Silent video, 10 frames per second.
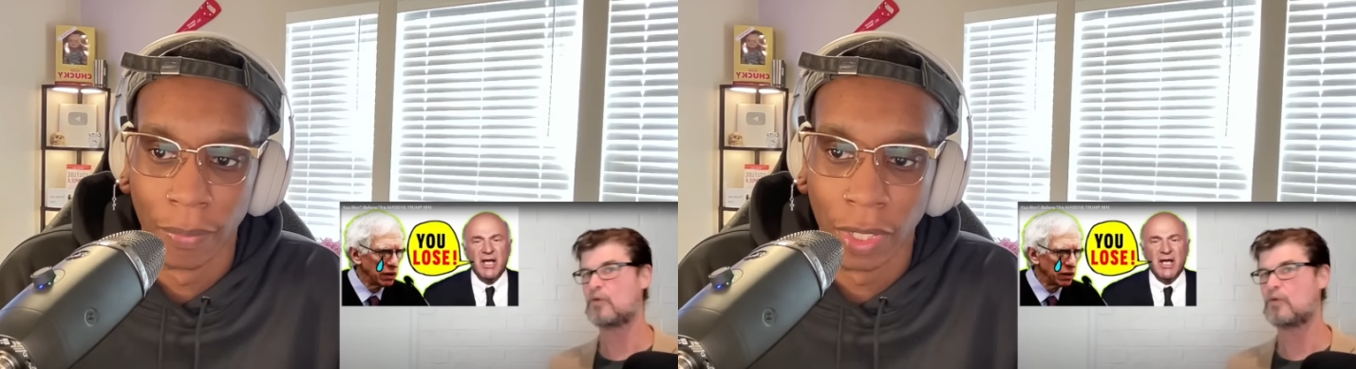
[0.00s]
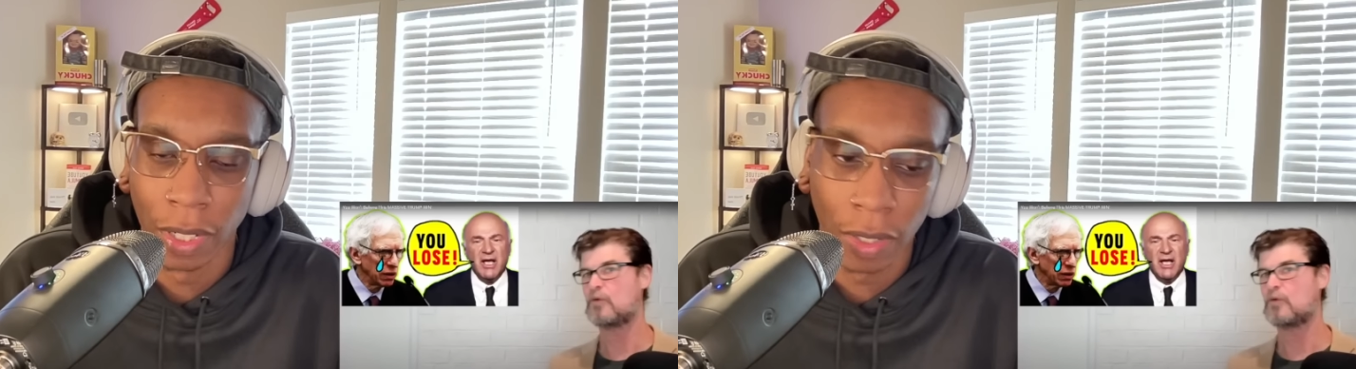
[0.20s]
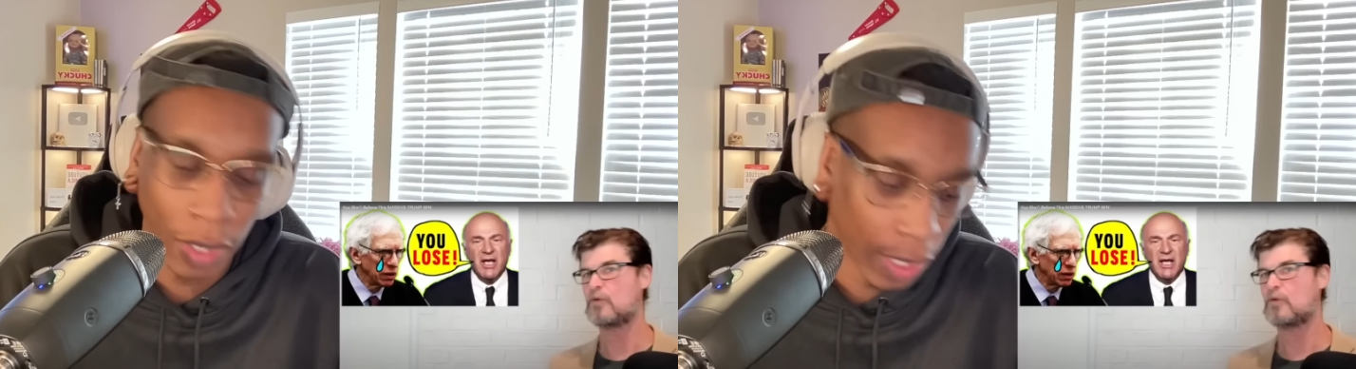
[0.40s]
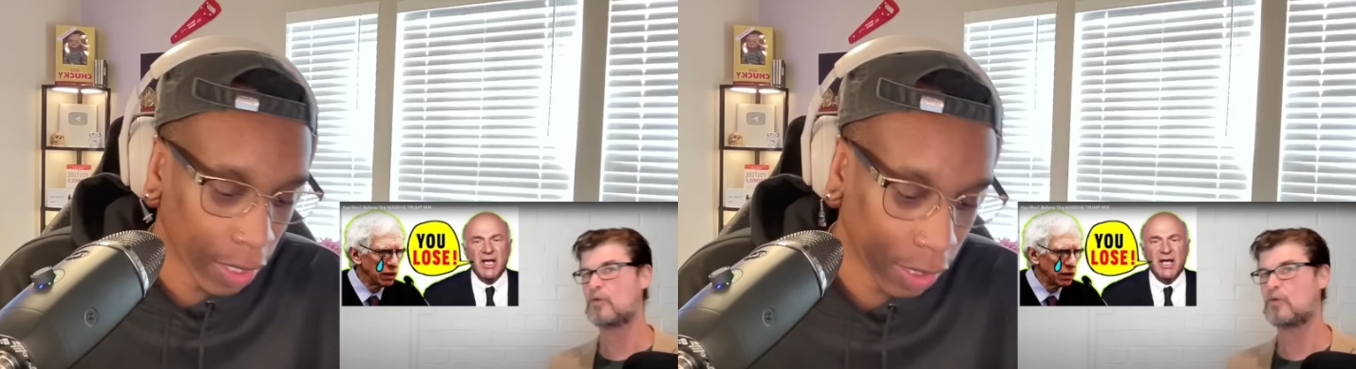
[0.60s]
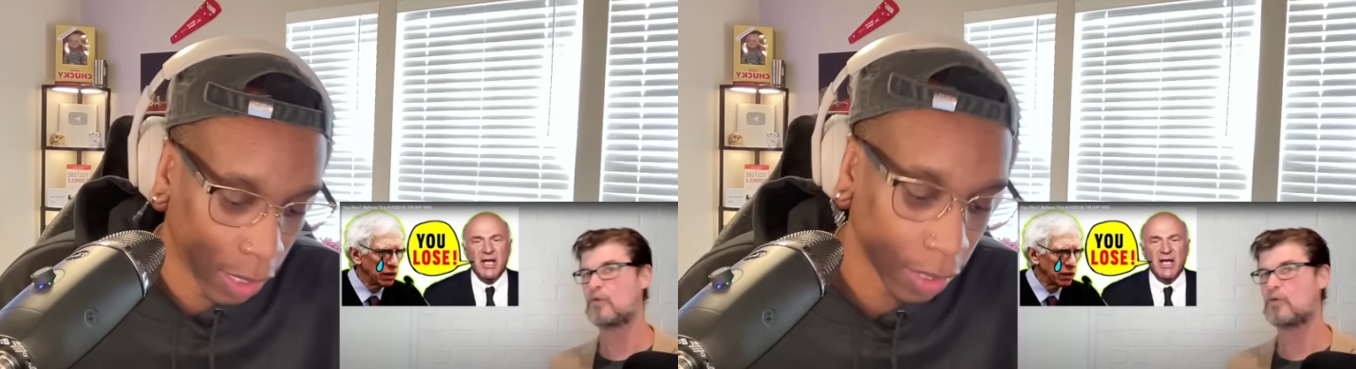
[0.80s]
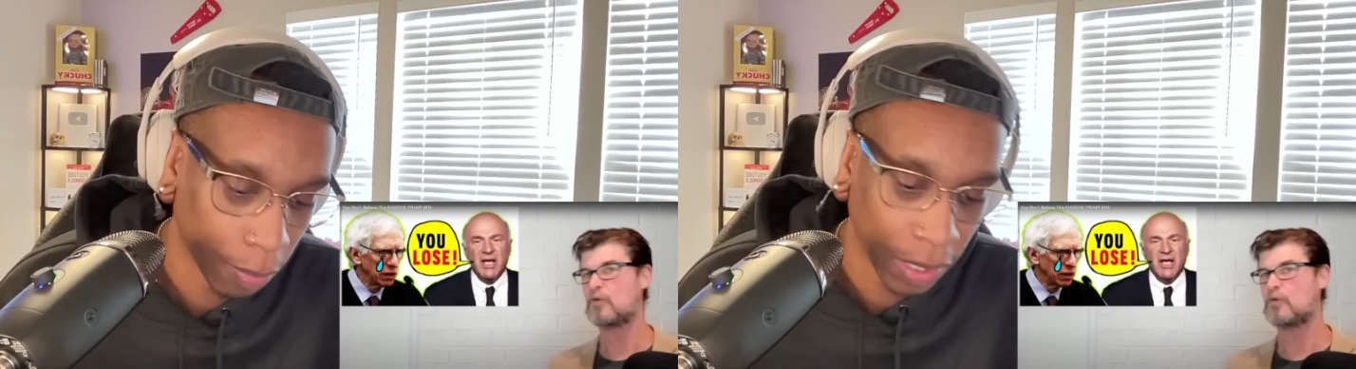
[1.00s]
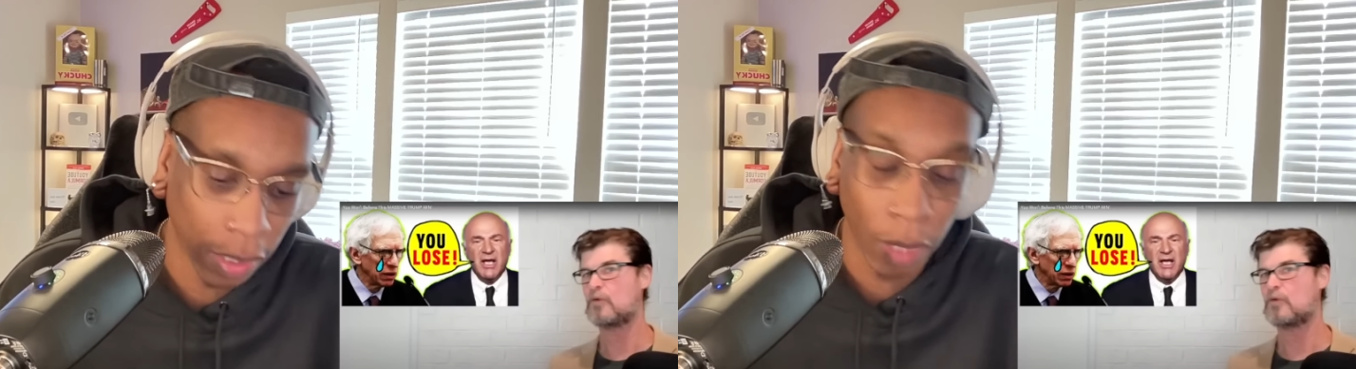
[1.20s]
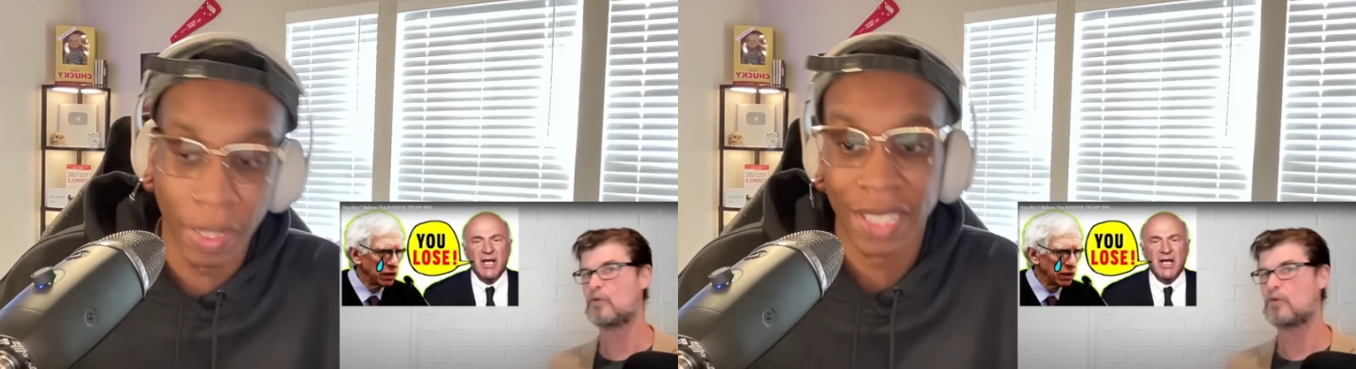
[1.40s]
Speaker 1: You know, and that's that's
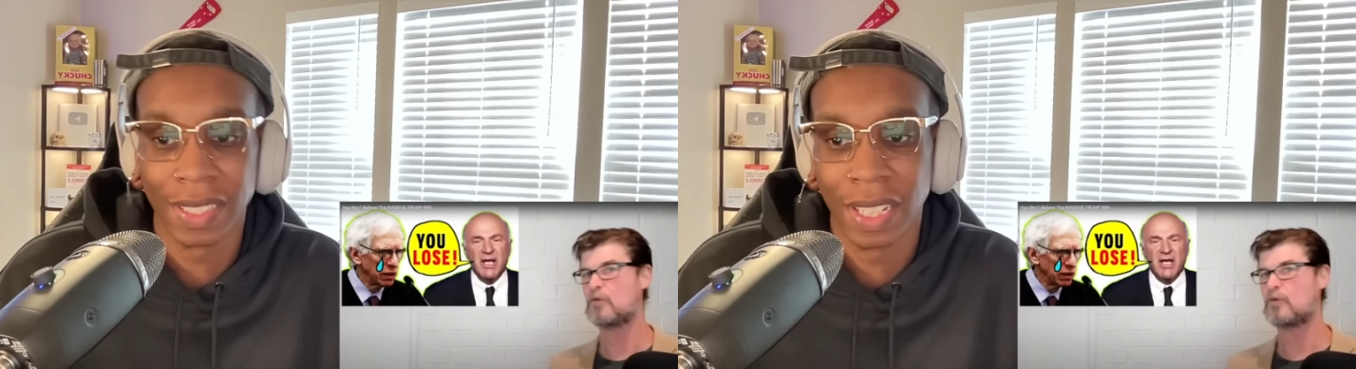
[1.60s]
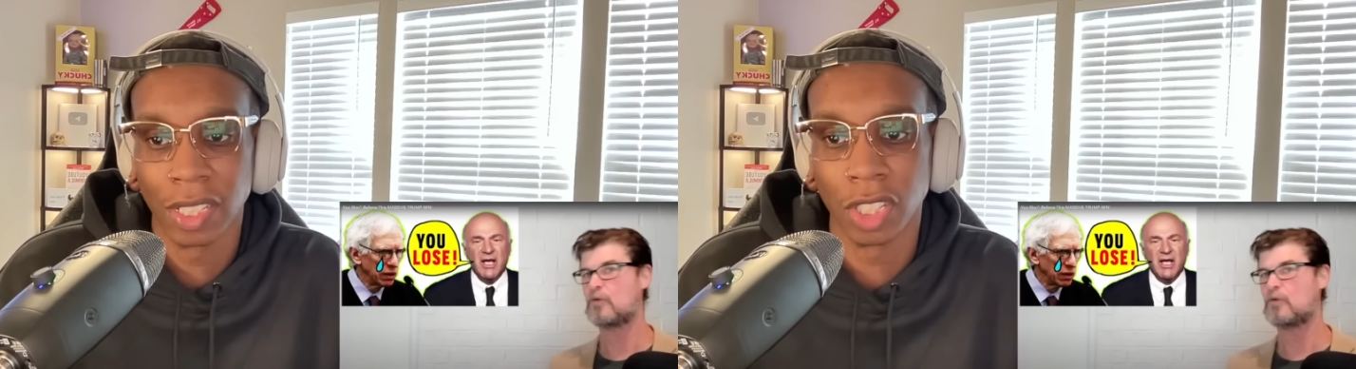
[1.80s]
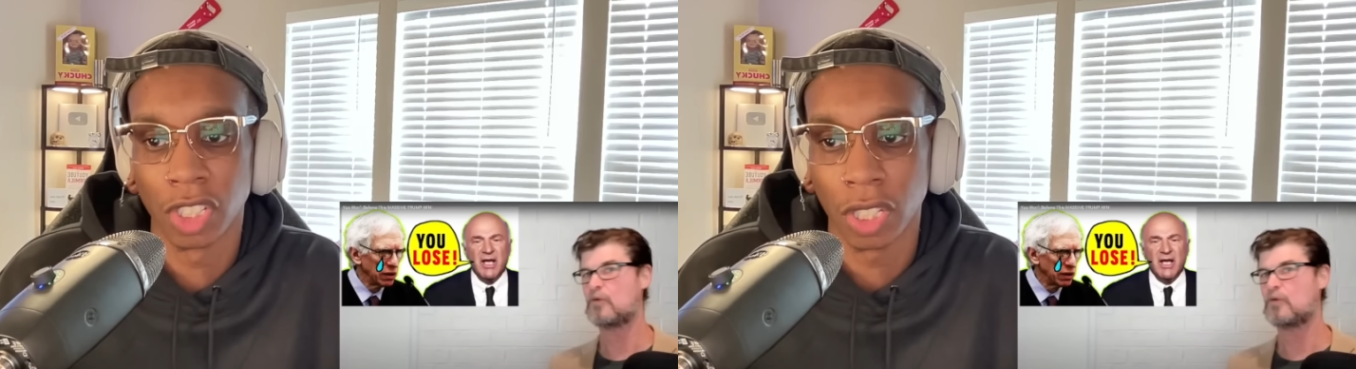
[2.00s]
messed up. That's that just